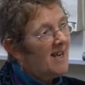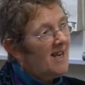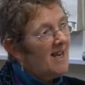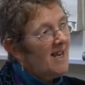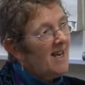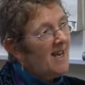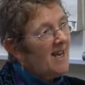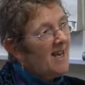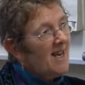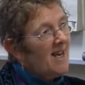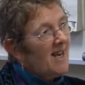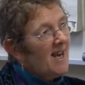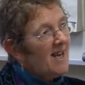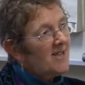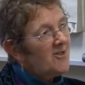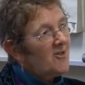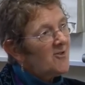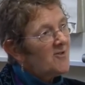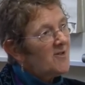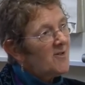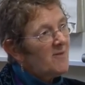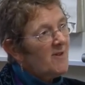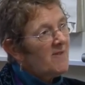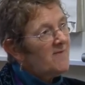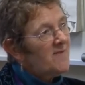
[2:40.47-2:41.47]
Mm. I
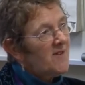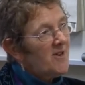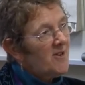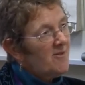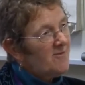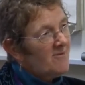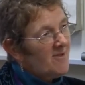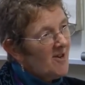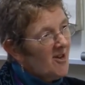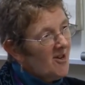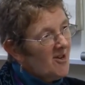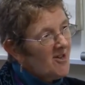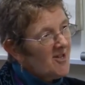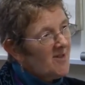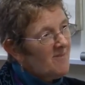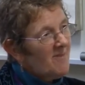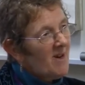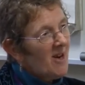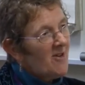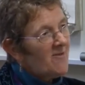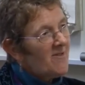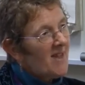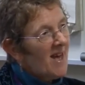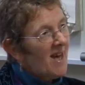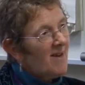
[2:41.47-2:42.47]
don't know if you heard
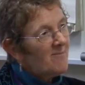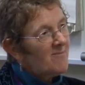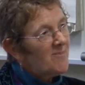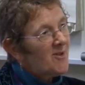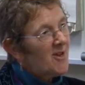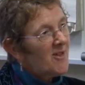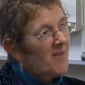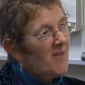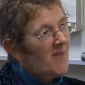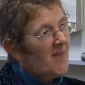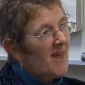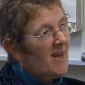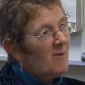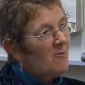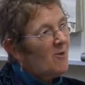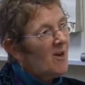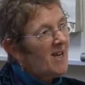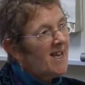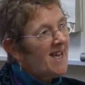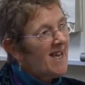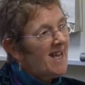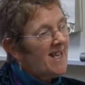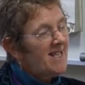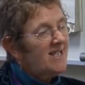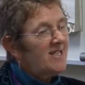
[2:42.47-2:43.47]
about that, but they were
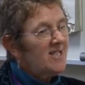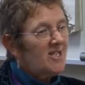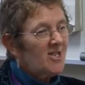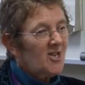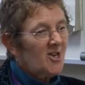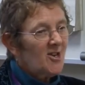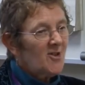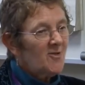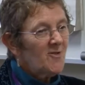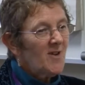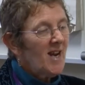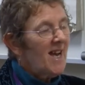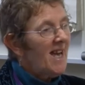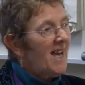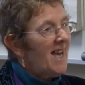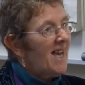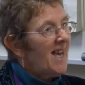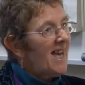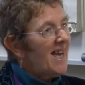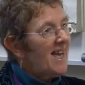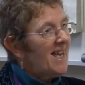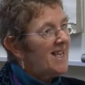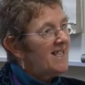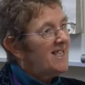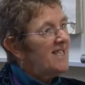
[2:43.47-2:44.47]
into
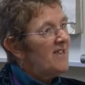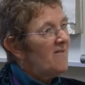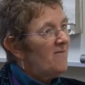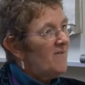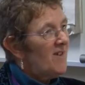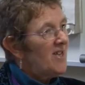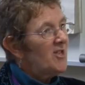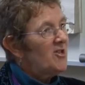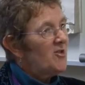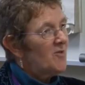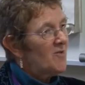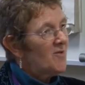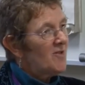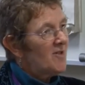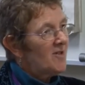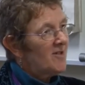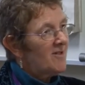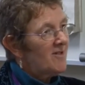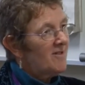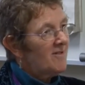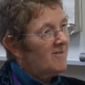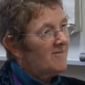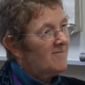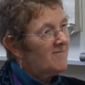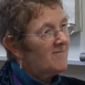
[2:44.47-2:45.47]
individual